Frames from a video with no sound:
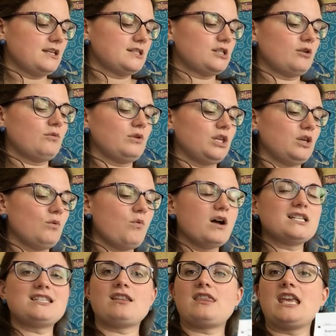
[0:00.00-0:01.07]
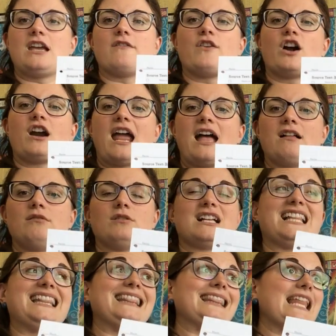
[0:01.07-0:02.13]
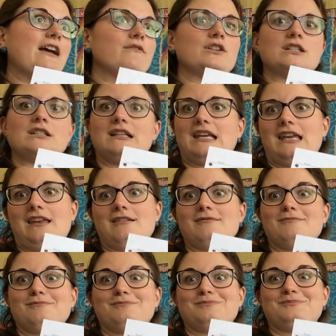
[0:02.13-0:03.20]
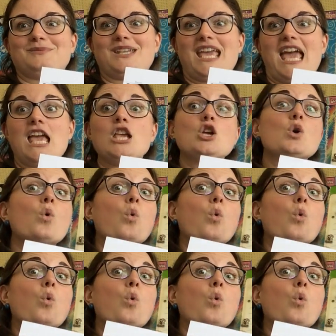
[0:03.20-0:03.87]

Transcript: So you want to think of our L cleverly, okay?